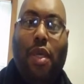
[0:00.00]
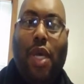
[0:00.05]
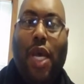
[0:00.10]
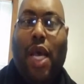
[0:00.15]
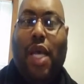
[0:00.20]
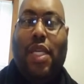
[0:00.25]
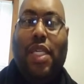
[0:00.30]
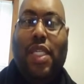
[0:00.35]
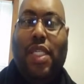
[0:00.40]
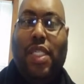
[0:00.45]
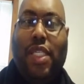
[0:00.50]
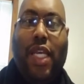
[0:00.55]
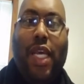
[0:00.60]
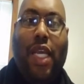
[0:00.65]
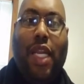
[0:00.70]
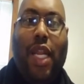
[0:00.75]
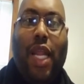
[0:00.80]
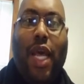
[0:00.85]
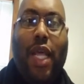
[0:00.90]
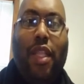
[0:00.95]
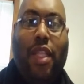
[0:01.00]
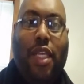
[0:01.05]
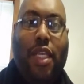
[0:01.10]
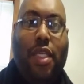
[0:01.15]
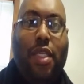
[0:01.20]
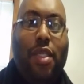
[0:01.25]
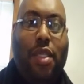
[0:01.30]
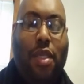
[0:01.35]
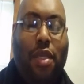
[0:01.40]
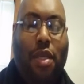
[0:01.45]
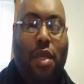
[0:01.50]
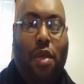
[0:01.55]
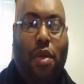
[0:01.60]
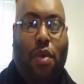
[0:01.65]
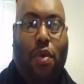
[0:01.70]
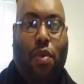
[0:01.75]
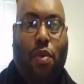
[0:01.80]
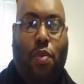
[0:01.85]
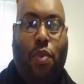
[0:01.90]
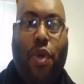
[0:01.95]
I just say it like this,
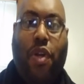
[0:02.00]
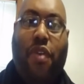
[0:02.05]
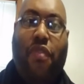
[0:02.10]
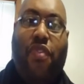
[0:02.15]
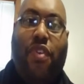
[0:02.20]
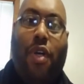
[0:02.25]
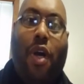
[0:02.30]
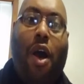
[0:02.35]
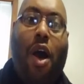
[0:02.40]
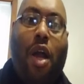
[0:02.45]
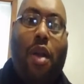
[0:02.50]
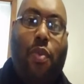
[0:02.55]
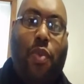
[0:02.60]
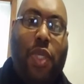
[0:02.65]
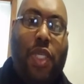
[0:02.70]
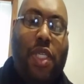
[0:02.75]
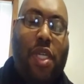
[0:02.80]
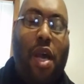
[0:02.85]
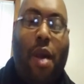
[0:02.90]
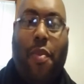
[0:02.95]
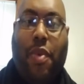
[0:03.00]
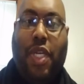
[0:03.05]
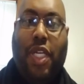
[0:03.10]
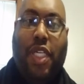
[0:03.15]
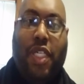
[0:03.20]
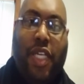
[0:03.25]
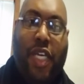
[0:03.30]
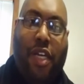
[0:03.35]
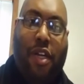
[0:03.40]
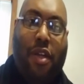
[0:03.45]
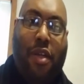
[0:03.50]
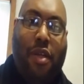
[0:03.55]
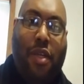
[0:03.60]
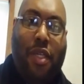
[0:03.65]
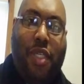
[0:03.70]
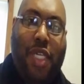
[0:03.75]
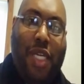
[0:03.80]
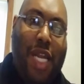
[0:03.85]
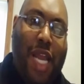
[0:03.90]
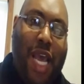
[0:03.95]
what if God was coming to dinner
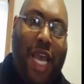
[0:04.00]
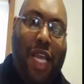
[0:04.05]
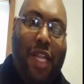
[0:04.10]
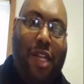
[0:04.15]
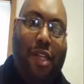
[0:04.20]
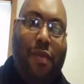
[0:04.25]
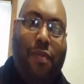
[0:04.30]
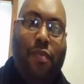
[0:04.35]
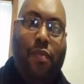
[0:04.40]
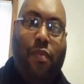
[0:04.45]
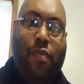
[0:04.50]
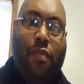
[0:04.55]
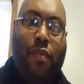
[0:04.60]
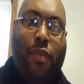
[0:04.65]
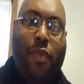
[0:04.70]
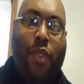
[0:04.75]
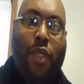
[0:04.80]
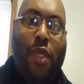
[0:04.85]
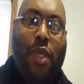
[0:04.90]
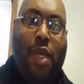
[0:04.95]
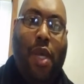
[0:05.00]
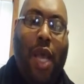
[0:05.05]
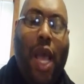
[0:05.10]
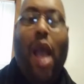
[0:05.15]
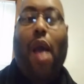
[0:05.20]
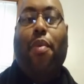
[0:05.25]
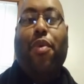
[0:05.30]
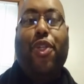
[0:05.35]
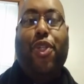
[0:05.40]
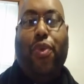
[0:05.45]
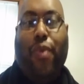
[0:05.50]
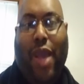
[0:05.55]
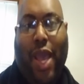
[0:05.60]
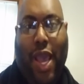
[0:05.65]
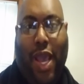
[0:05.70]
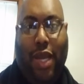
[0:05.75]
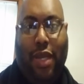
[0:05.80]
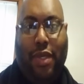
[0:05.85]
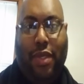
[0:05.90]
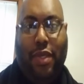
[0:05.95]
tonight? how would you
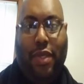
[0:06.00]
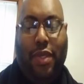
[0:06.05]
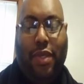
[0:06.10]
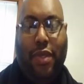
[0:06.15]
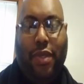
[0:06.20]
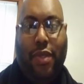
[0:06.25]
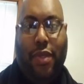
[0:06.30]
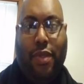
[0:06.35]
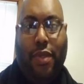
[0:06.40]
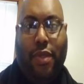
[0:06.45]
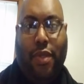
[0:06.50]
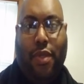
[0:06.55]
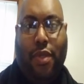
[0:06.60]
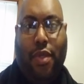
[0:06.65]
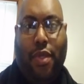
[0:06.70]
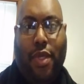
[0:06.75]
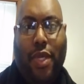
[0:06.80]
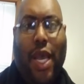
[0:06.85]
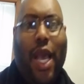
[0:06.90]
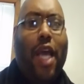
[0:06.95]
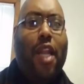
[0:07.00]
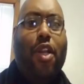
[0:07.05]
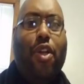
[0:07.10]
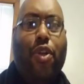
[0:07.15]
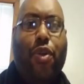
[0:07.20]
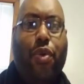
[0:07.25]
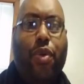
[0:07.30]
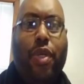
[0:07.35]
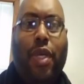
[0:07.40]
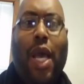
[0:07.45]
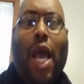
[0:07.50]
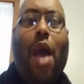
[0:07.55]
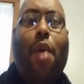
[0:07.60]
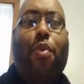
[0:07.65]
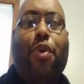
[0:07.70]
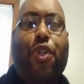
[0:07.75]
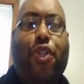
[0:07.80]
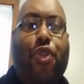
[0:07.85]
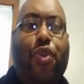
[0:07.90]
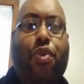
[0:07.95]
act? Hallelujah. How
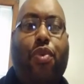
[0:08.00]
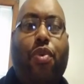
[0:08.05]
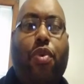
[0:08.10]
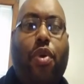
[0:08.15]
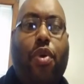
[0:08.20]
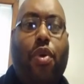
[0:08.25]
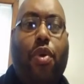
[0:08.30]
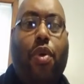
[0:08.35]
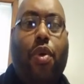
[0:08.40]
would you